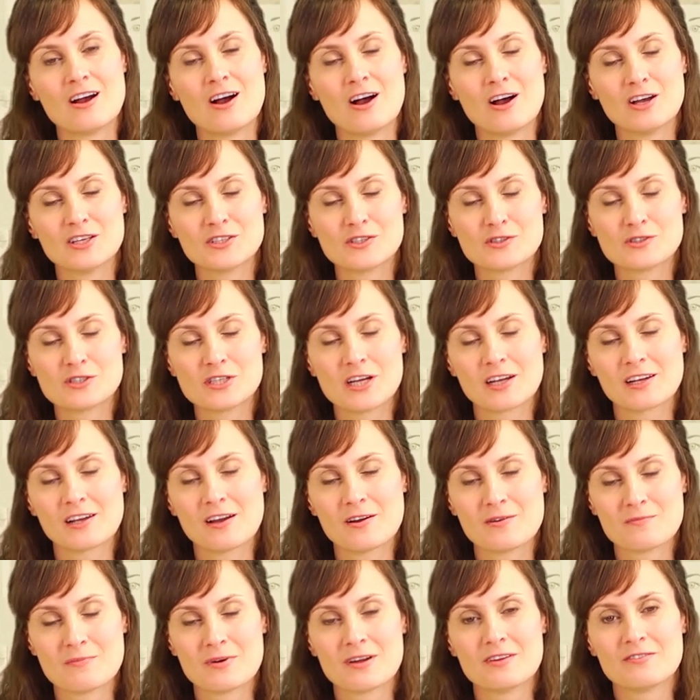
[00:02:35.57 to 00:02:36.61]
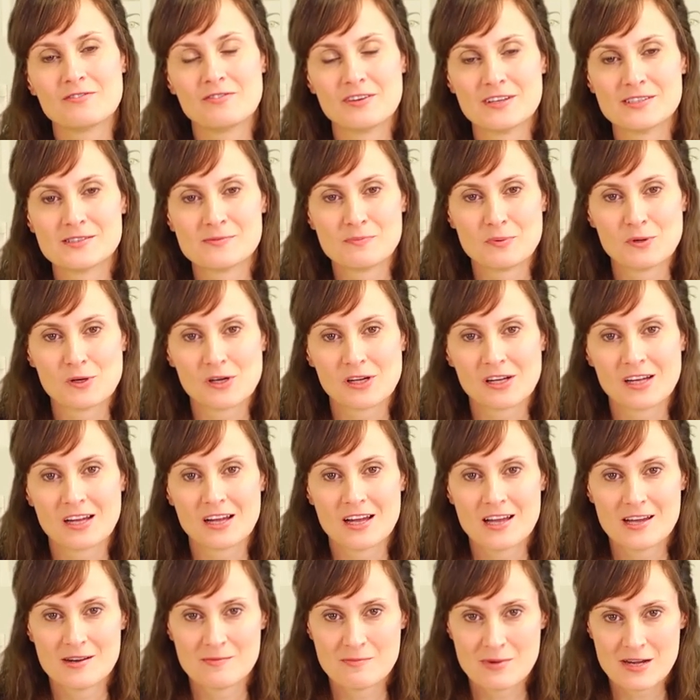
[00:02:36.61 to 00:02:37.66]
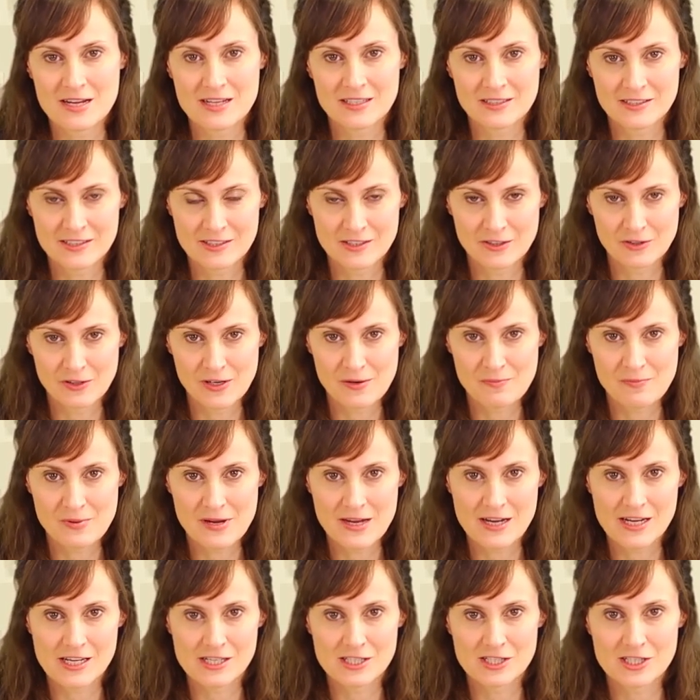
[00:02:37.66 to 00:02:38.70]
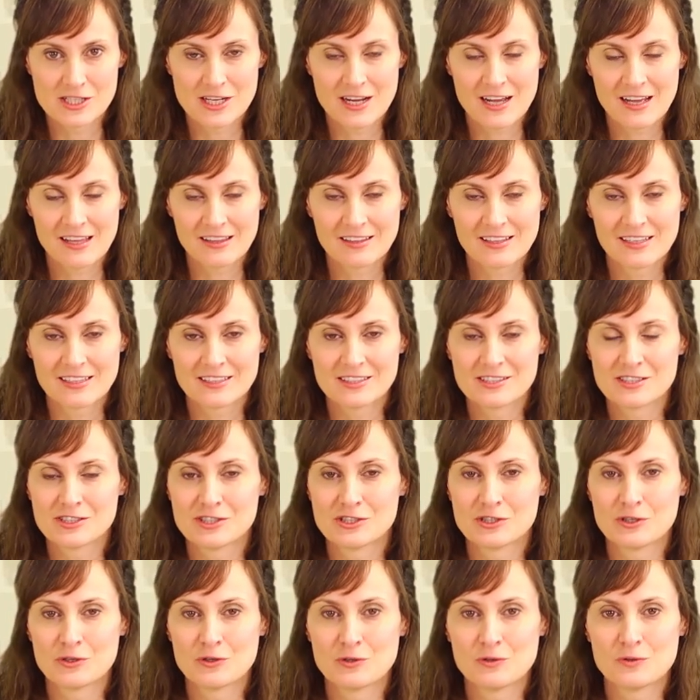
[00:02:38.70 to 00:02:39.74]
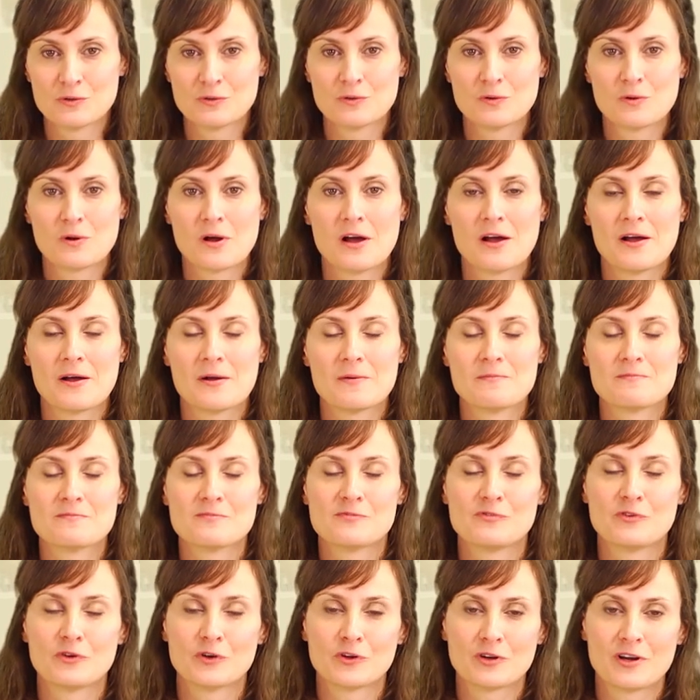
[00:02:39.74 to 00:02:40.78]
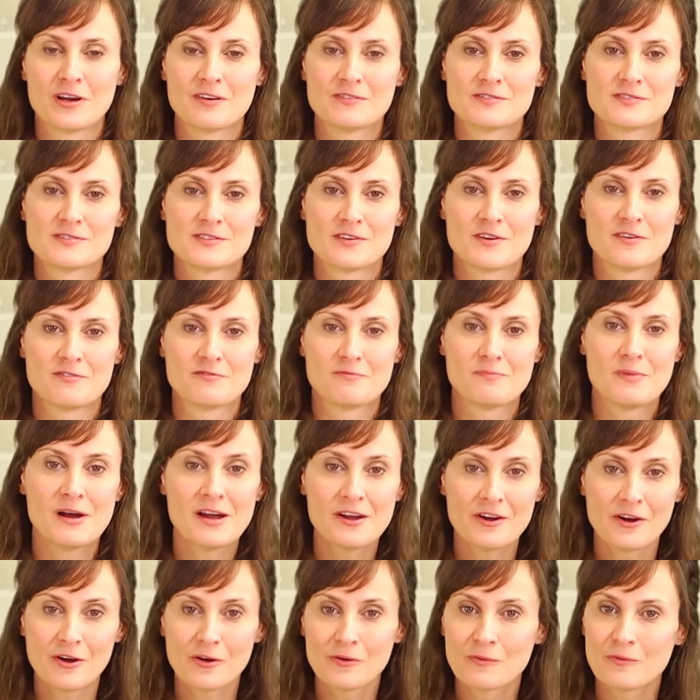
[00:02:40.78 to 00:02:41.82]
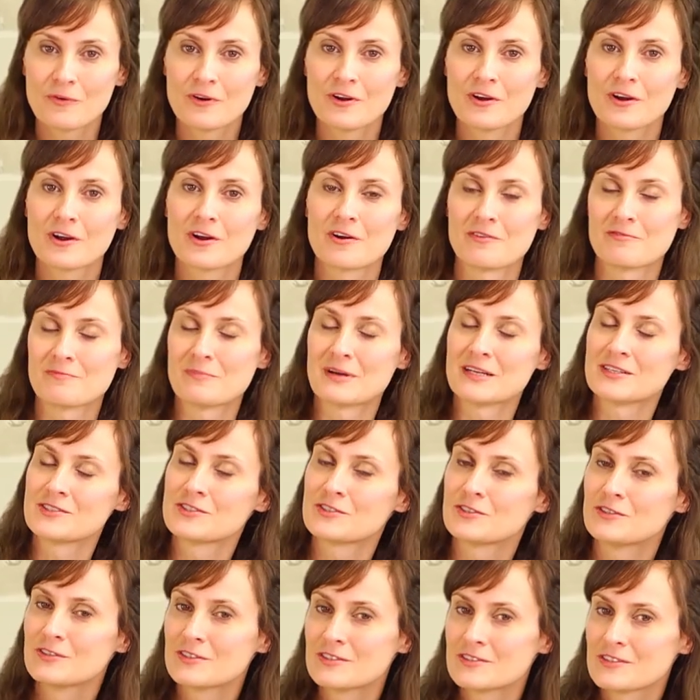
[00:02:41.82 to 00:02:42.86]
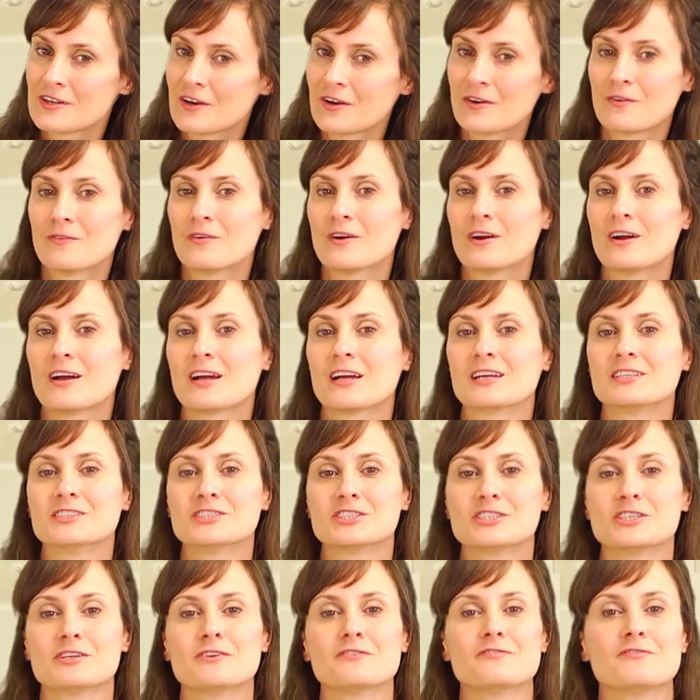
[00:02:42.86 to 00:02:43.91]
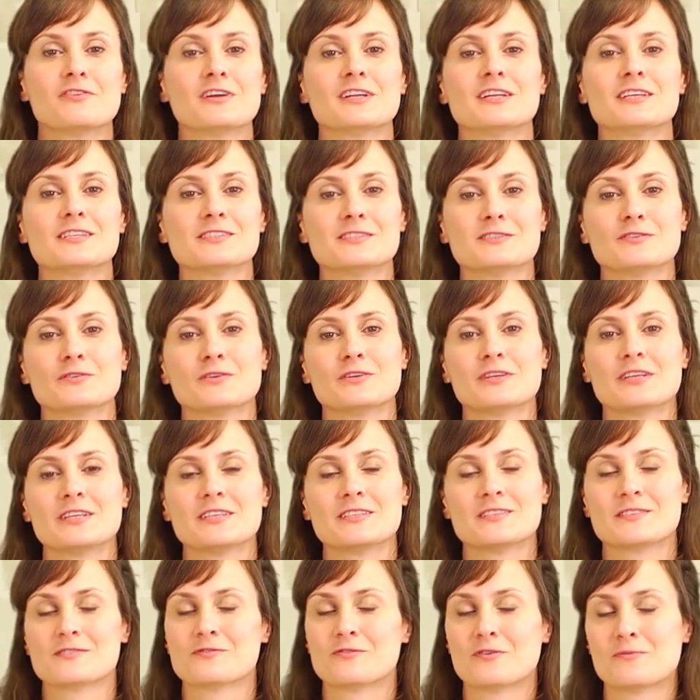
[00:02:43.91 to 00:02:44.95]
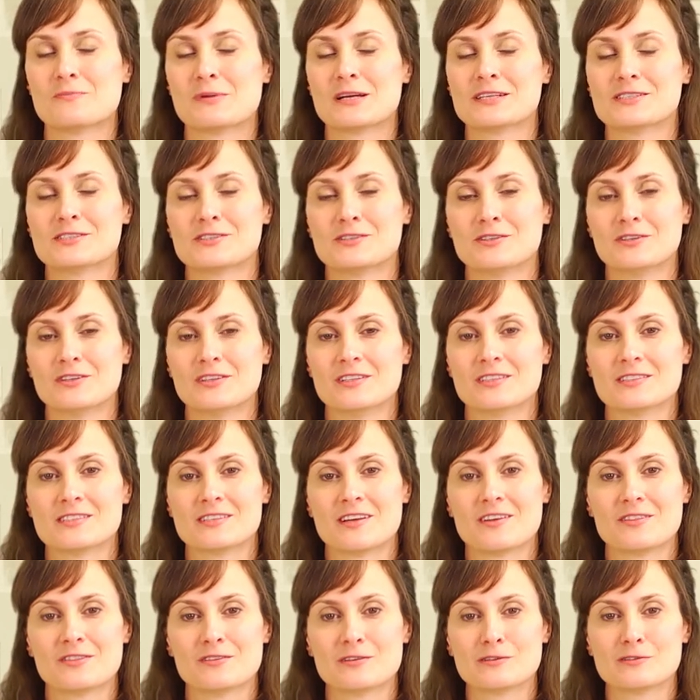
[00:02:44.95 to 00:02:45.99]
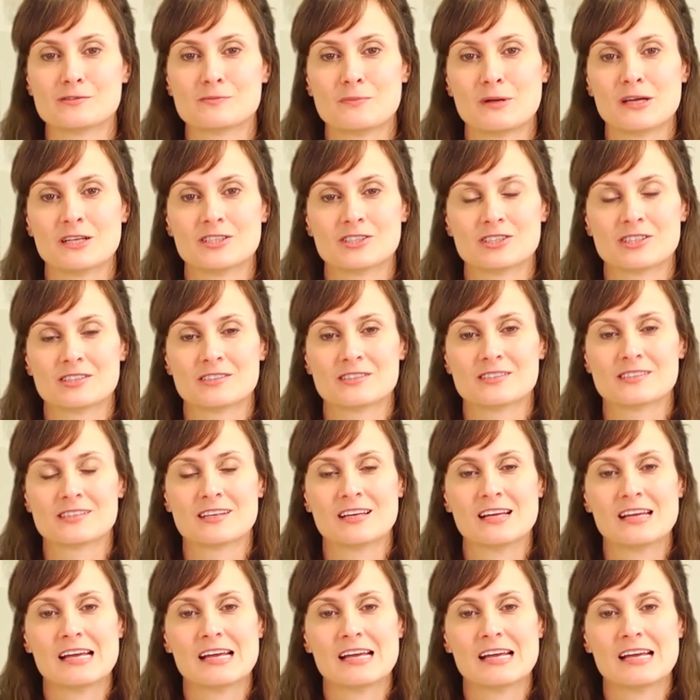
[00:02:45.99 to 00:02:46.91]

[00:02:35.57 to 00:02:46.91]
Also, check out my Facebook and my Instagram page. I like to show um, photographs of my artwork, of my students' artwork, and share funny stories from my students on those pages.